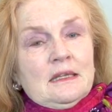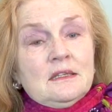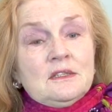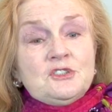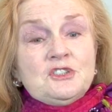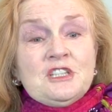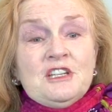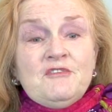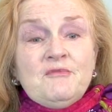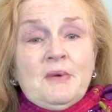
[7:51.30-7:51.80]
And the
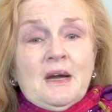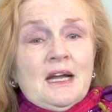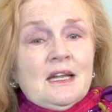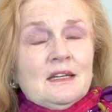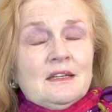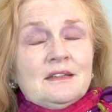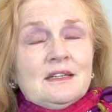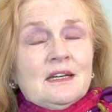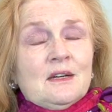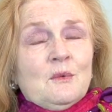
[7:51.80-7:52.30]
chief
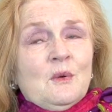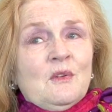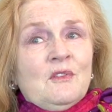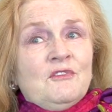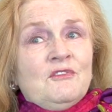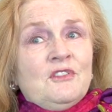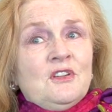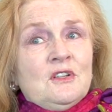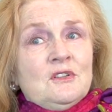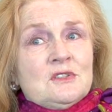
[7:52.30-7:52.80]
pilot there
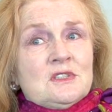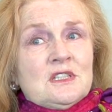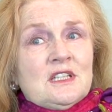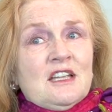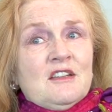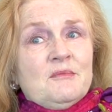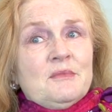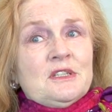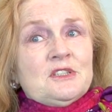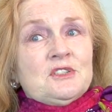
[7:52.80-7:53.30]
refused to
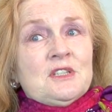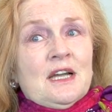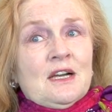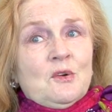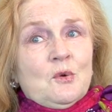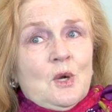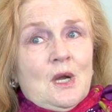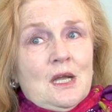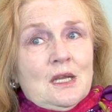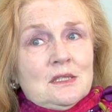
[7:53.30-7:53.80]
give me
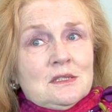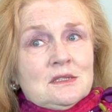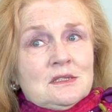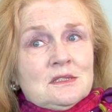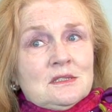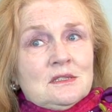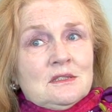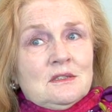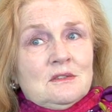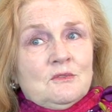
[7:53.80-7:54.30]
check rides,